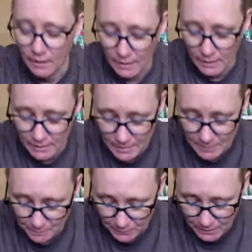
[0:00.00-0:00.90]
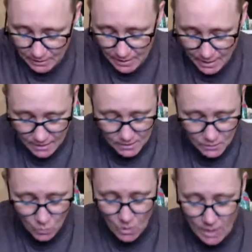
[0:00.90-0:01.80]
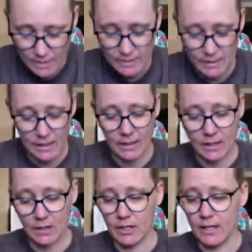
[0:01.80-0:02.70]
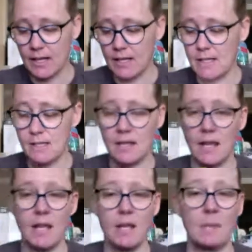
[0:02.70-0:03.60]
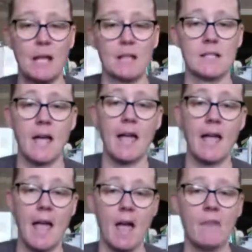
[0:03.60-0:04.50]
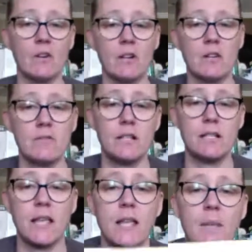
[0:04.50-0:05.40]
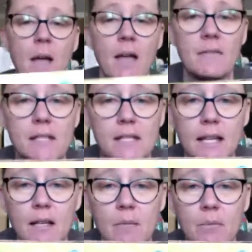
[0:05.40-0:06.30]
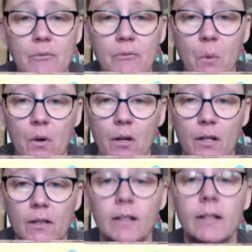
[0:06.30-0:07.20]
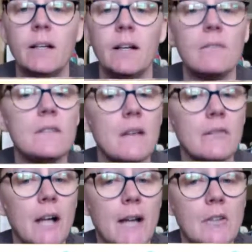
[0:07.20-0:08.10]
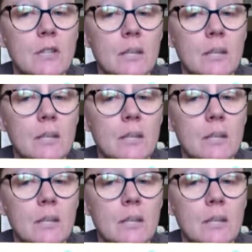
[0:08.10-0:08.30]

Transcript: The next one in here is headbands. I have heard of this game. I've seen it before. I've never actually